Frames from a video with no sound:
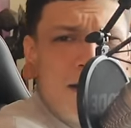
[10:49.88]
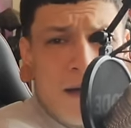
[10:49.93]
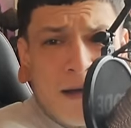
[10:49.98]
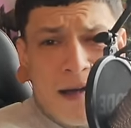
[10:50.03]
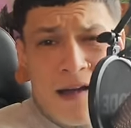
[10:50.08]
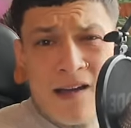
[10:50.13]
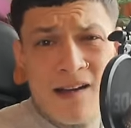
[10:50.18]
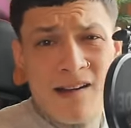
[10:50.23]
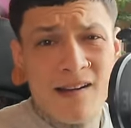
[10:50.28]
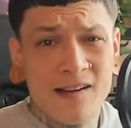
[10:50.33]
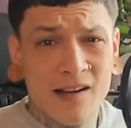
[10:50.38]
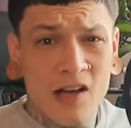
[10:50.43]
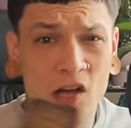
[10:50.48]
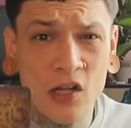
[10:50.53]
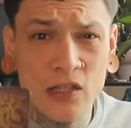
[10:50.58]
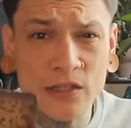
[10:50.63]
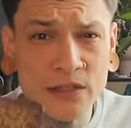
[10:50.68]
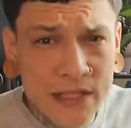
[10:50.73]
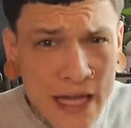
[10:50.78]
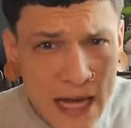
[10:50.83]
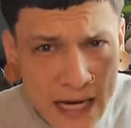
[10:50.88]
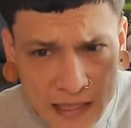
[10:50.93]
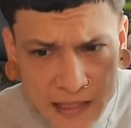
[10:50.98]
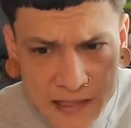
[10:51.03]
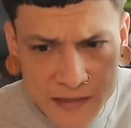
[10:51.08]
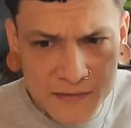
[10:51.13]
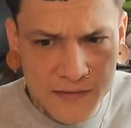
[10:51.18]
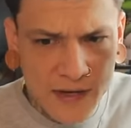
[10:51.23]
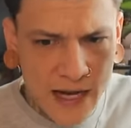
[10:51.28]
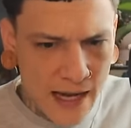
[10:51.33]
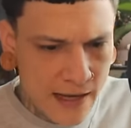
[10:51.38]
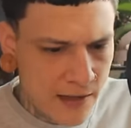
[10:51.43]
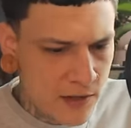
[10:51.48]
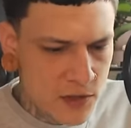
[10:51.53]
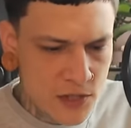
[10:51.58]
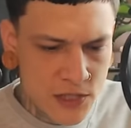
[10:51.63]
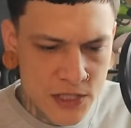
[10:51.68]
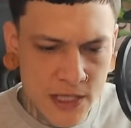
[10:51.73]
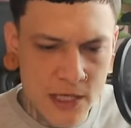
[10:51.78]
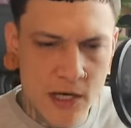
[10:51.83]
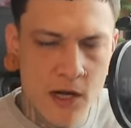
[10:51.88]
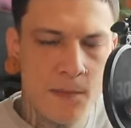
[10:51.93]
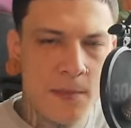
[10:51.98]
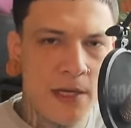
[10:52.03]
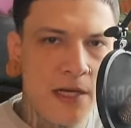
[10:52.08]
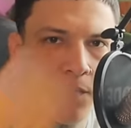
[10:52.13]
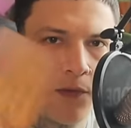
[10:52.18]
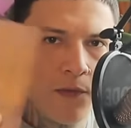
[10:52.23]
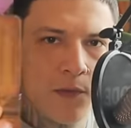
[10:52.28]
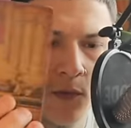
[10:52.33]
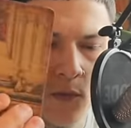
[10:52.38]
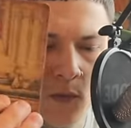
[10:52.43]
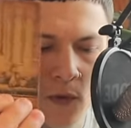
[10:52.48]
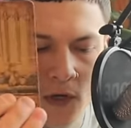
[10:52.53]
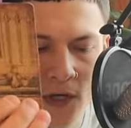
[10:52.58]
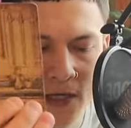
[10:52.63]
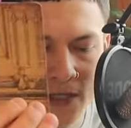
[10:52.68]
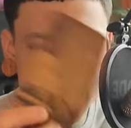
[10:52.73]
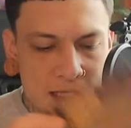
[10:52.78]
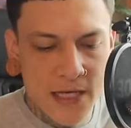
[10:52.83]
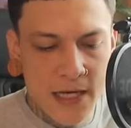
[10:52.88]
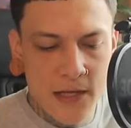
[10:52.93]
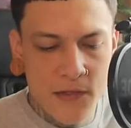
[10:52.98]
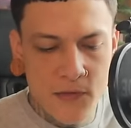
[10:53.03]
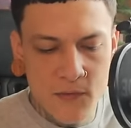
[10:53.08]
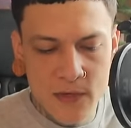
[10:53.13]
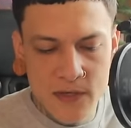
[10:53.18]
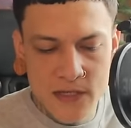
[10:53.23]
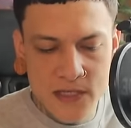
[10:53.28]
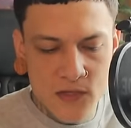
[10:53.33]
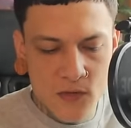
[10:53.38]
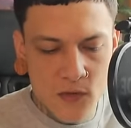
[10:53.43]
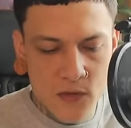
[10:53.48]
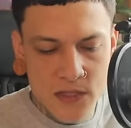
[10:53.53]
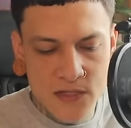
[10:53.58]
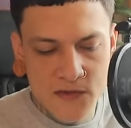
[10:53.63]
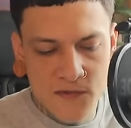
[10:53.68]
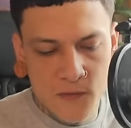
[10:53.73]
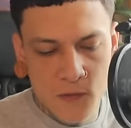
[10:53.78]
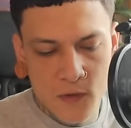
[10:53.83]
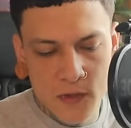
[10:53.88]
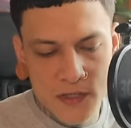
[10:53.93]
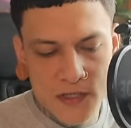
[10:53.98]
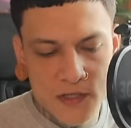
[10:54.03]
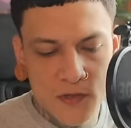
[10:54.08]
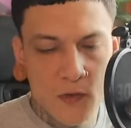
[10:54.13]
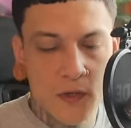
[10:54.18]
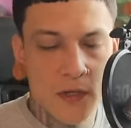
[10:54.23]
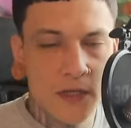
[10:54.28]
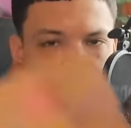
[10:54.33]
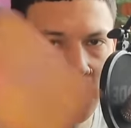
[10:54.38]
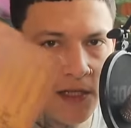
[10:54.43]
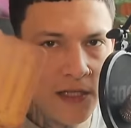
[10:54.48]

a collective energy coming through where it's like Three of Swords, Four of Swords.